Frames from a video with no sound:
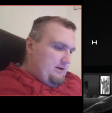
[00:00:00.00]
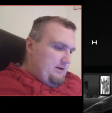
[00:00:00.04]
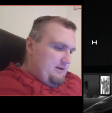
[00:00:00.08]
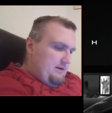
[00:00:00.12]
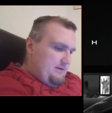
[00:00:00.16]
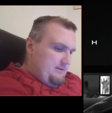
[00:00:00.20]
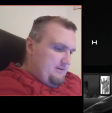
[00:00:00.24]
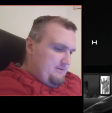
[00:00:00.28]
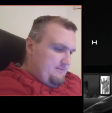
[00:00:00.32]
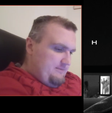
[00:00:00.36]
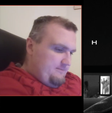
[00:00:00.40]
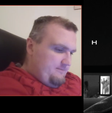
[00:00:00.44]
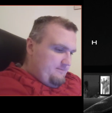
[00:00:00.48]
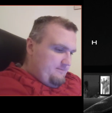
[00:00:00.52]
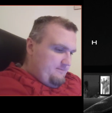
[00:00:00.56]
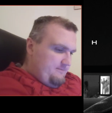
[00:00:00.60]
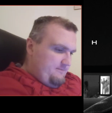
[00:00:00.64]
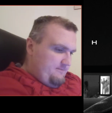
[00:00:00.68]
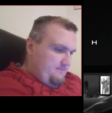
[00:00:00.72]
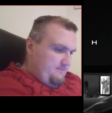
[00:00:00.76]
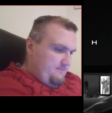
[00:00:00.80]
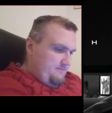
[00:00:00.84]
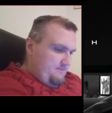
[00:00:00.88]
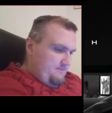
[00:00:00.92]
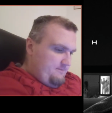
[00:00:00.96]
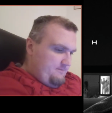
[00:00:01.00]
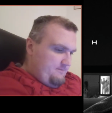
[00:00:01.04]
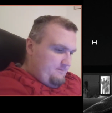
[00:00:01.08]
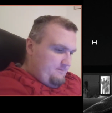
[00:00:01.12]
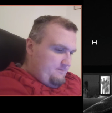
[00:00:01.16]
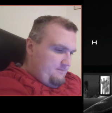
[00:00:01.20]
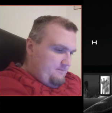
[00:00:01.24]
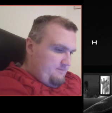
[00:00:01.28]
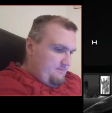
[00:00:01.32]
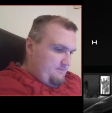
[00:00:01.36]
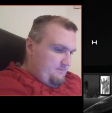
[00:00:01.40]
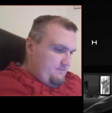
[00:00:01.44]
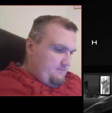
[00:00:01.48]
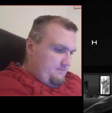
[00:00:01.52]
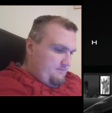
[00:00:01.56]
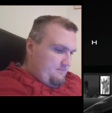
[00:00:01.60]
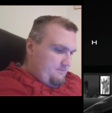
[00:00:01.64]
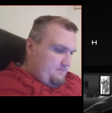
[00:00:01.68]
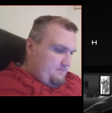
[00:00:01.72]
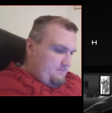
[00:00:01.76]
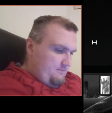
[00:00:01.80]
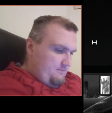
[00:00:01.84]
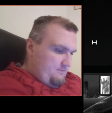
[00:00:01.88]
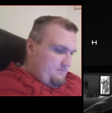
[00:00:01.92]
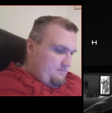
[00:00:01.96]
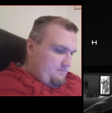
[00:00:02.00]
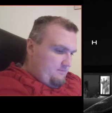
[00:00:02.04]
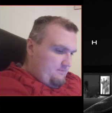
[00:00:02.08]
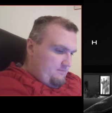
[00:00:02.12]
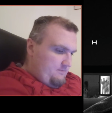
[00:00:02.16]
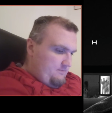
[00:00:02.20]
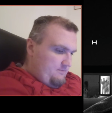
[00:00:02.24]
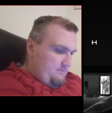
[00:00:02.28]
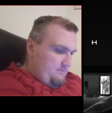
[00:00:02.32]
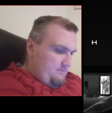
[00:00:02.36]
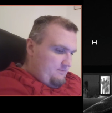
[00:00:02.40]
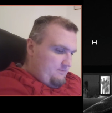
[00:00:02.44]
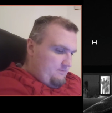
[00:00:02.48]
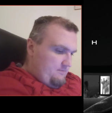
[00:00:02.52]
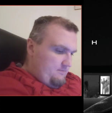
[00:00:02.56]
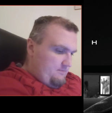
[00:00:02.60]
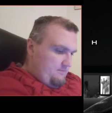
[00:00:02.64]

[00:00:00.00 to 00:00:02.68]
No one is speaking in this clip.